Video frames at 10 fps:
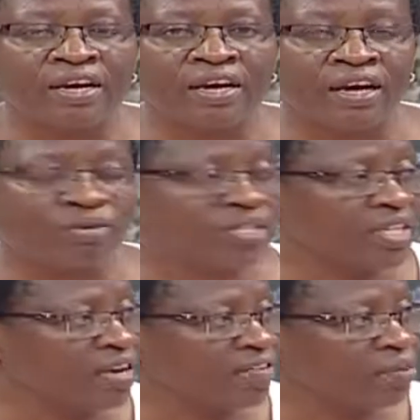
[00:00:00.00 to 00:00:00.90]
county
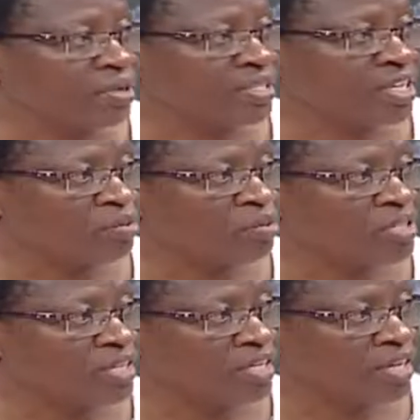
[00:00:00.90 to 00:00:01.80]
governments are
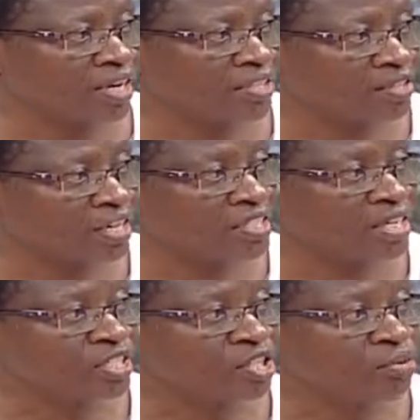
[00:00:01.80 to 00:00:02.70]
putting
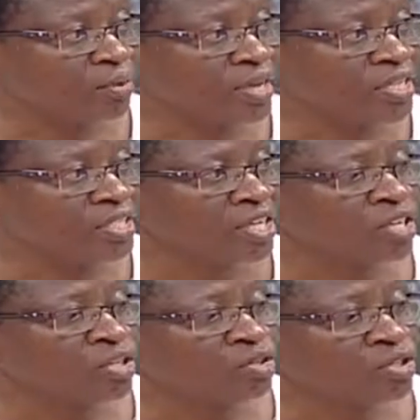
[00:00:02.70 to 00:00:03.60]
structures in place
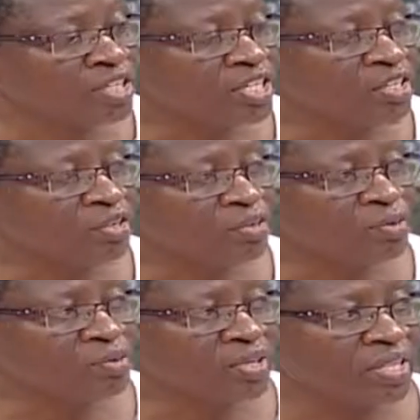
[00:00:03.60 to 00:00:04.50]
to deal
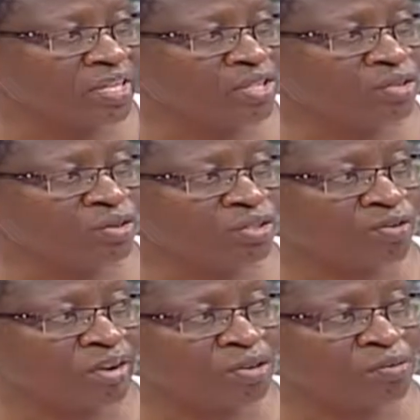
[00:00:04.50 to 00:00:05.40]
with the issues
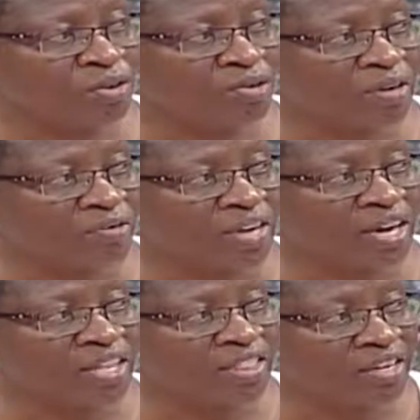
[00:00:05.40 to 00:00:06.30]
of animal welfare
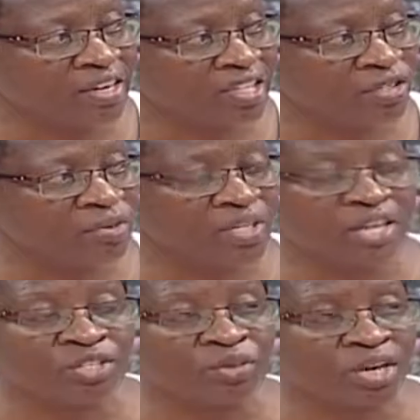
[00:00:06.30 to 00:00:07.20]
at the grassroots
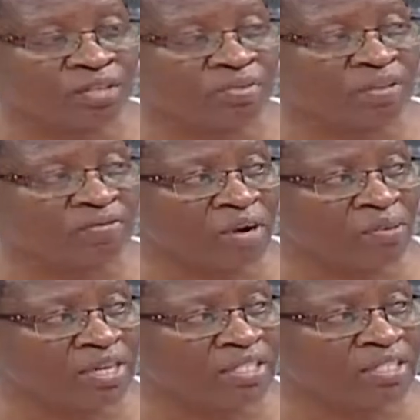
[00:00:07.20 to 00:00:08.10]
and to help the
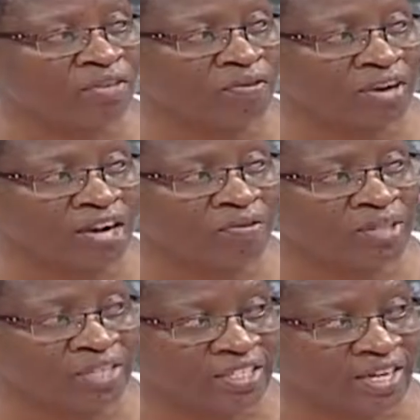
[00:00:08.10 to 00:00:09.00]
farmers overcome
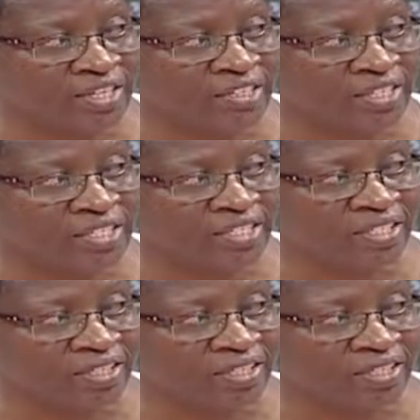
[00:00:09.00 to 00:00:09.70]
their challenges.